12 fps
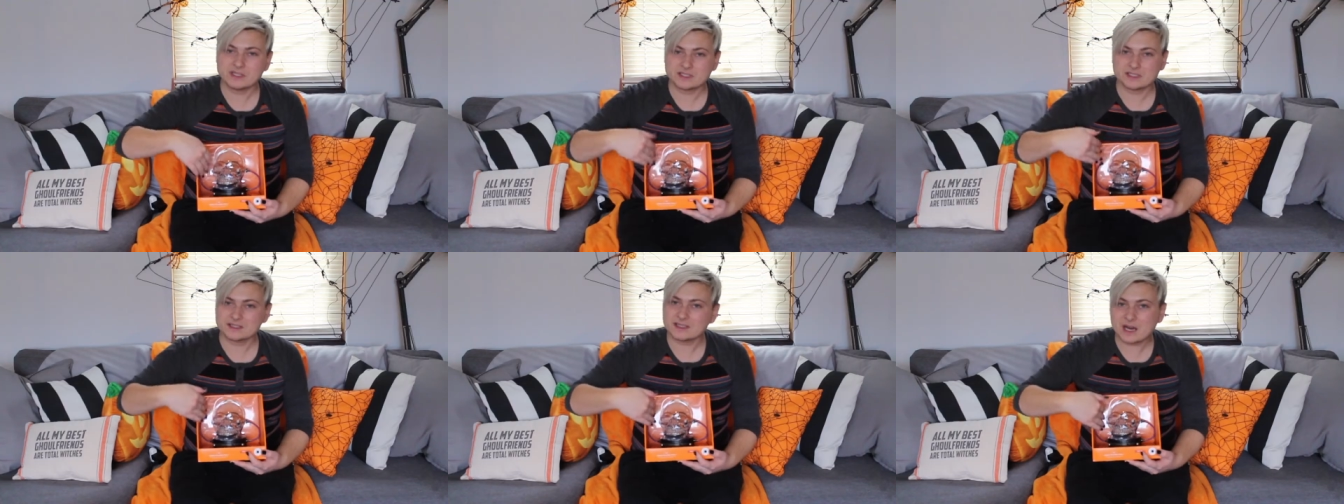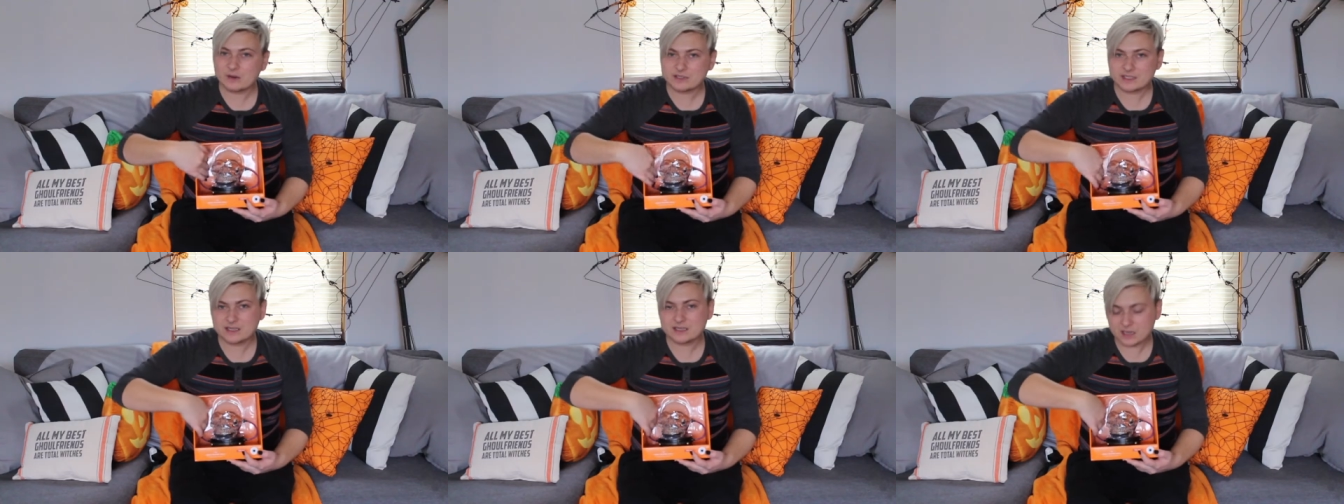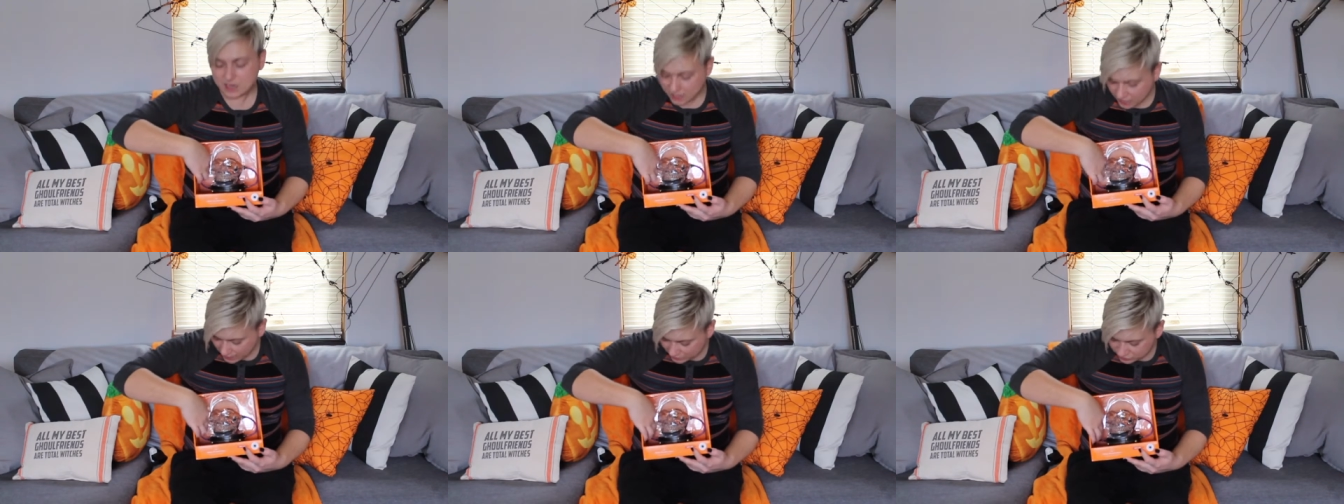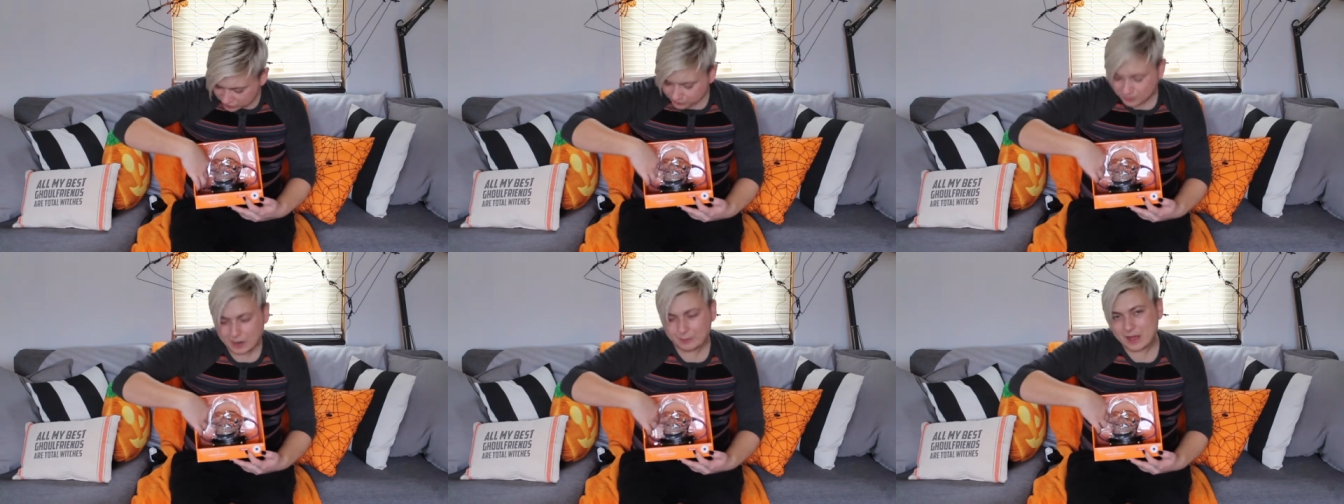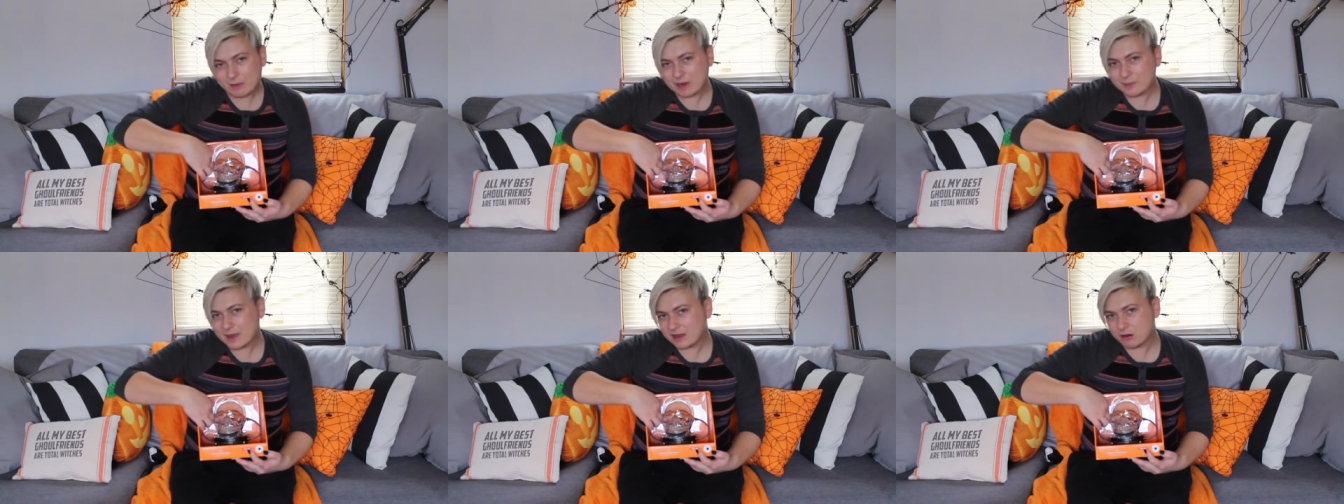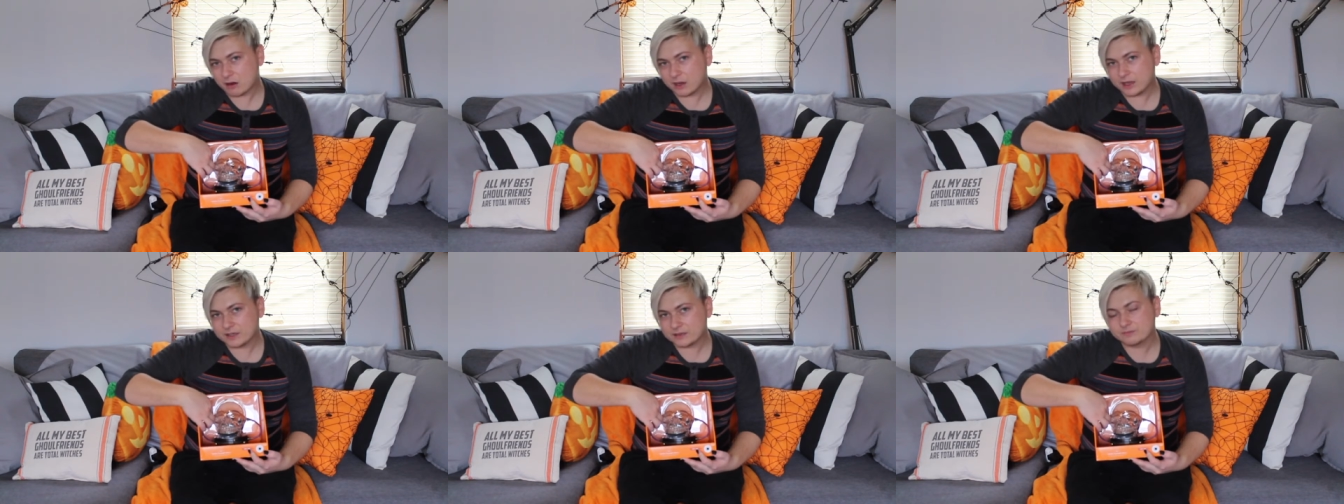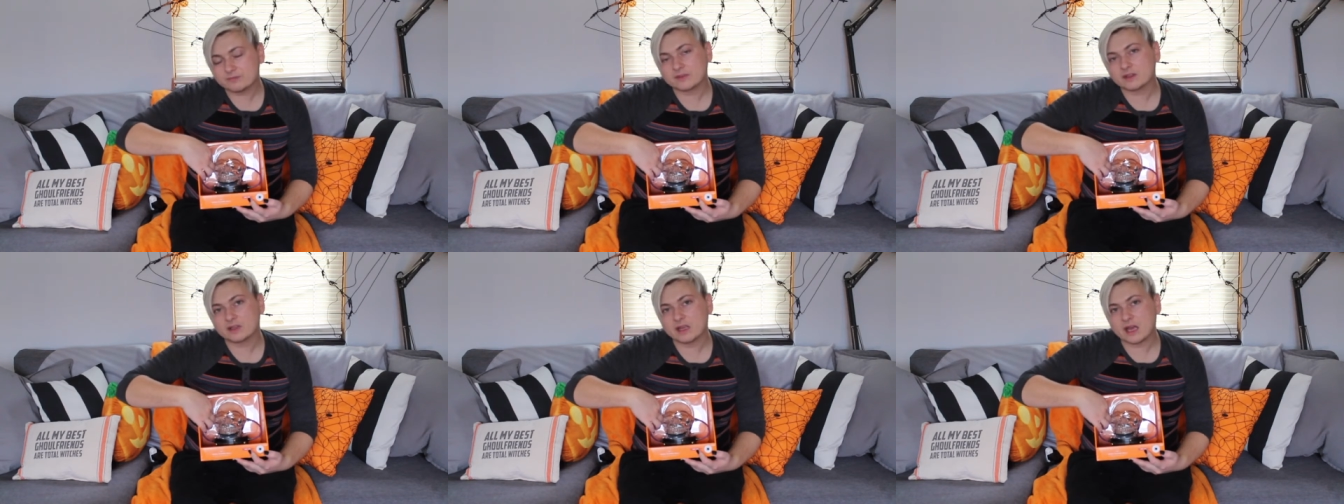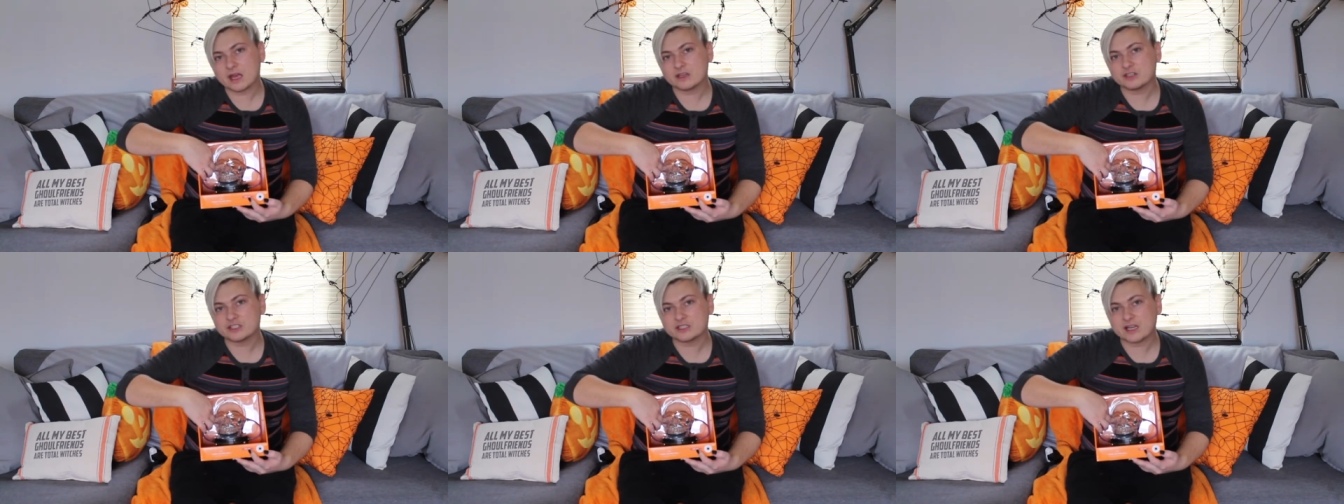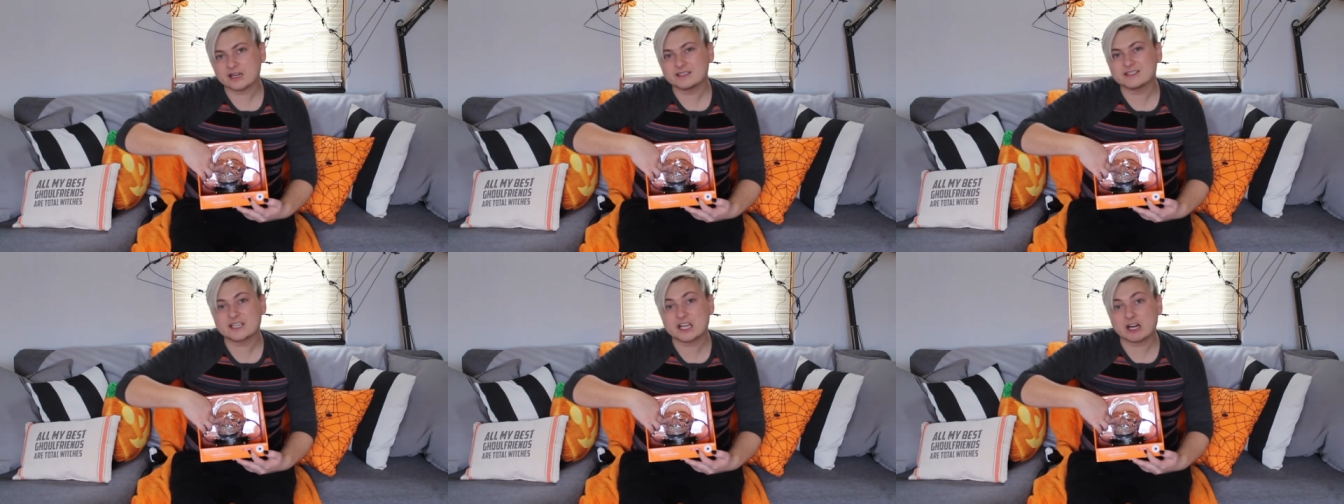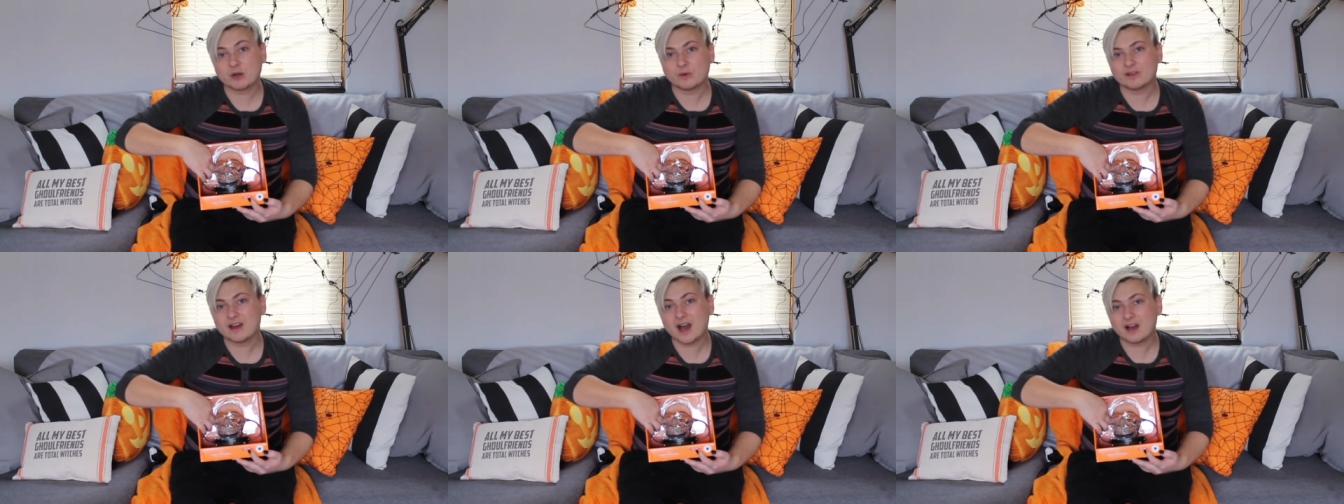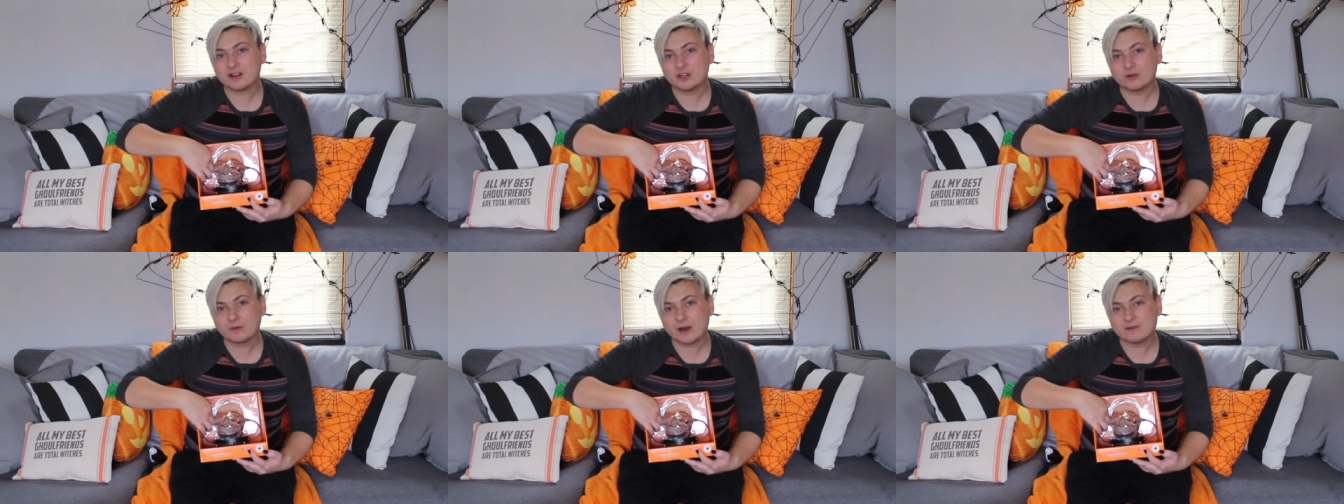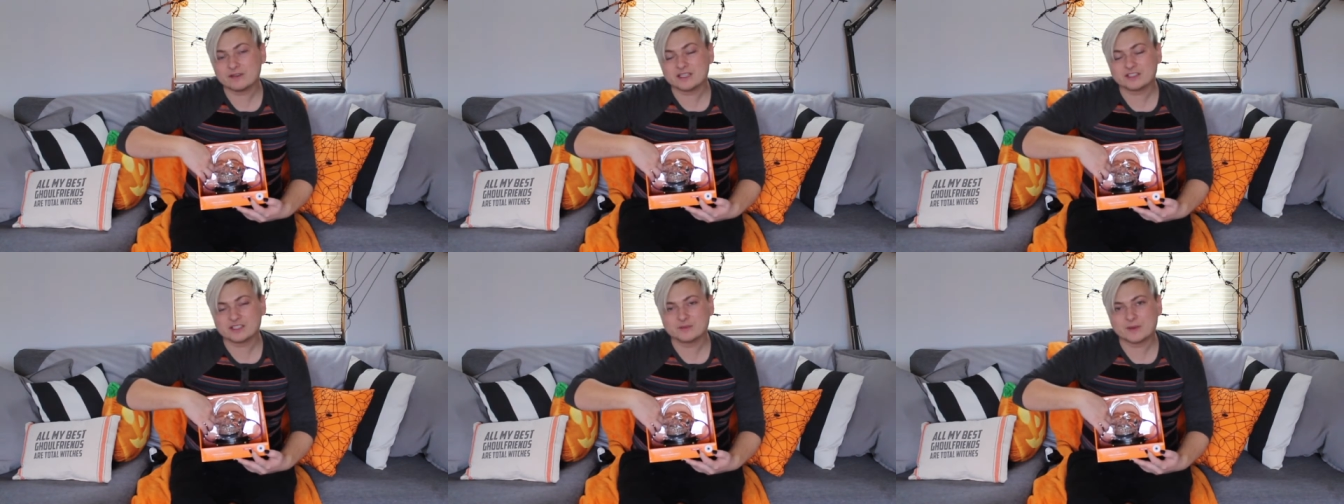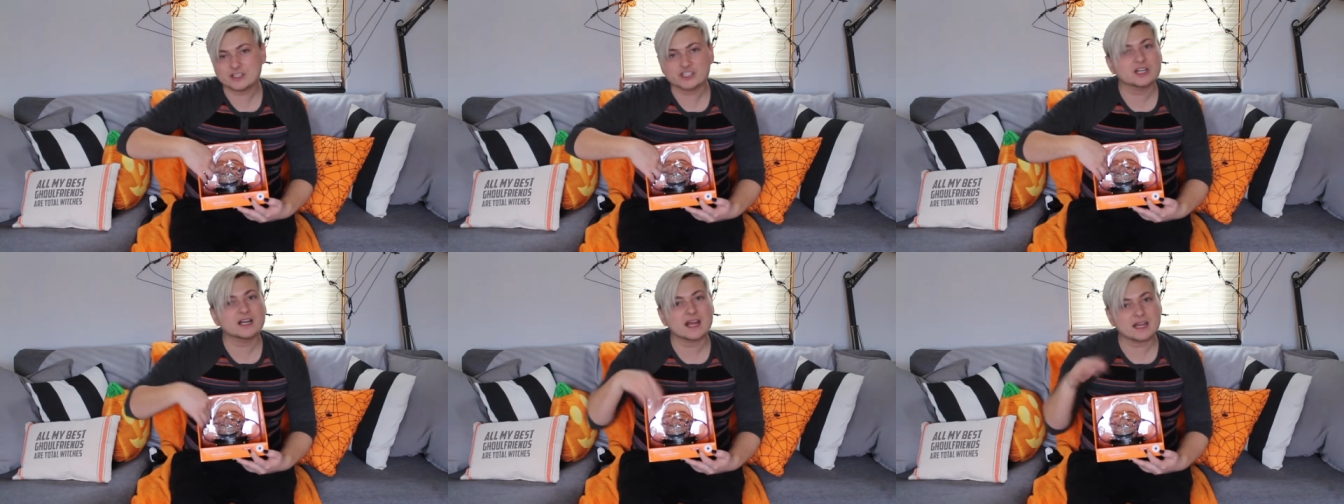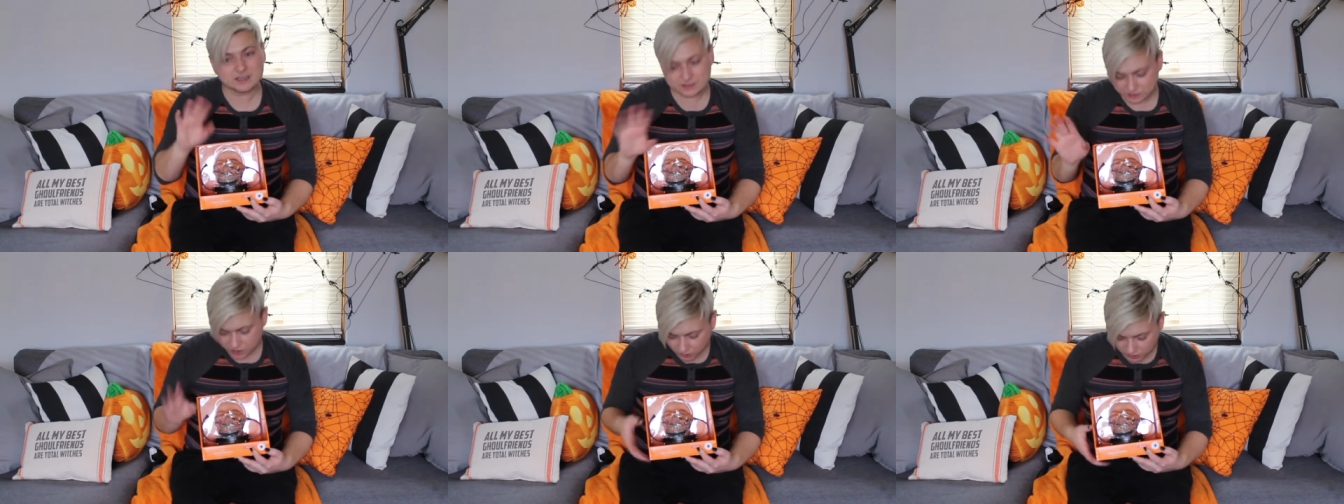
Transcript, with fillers: E6000 and just pop that right back on and just kind of secure it with hot glue around it just make sure it doesn't go